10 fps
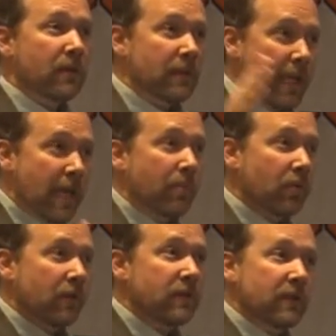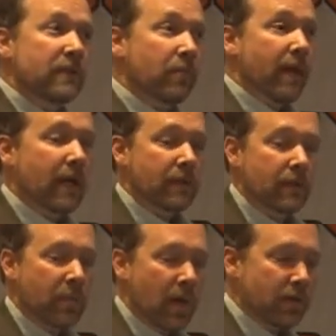The table is as compact
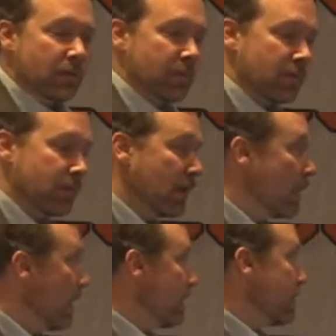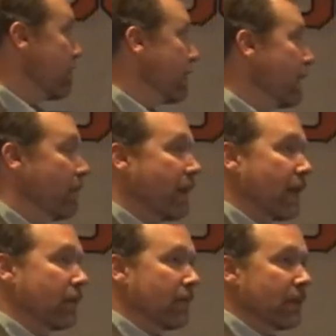as possible. And somebody came
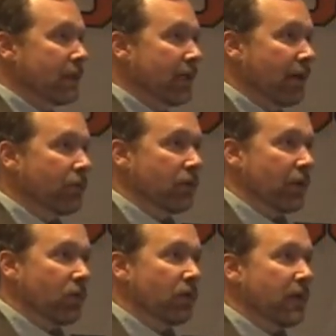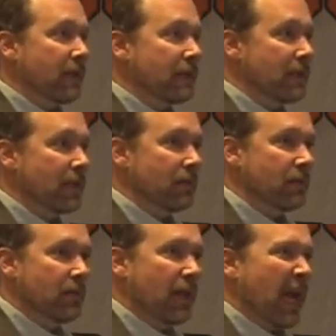back immediately after I wrote that and said,
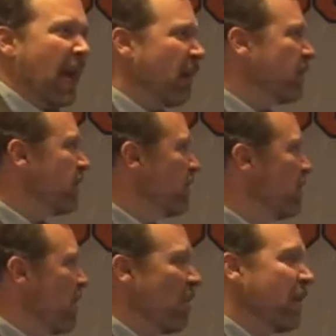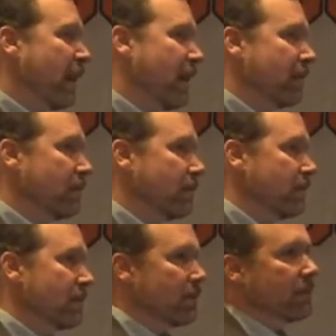"How did you know that?"
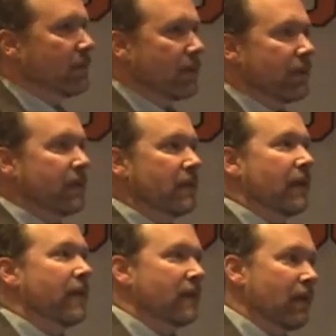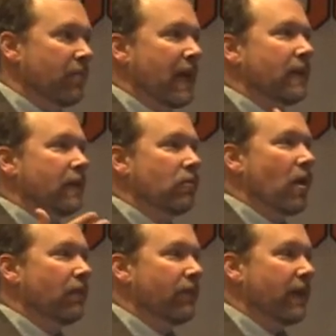And I had to come back and
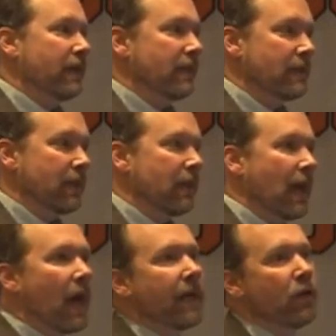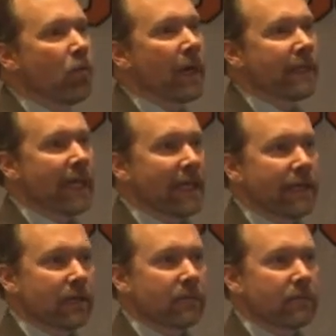qualify that and said, "I know my
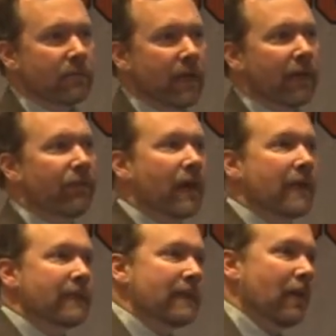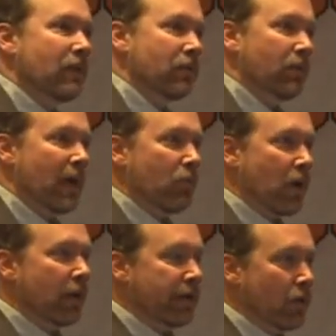data, and I forgot to tell you how
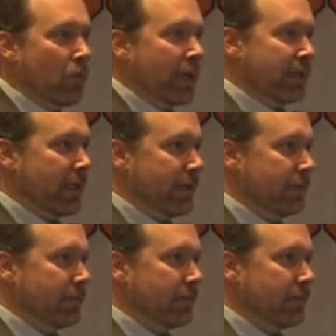well I know my data.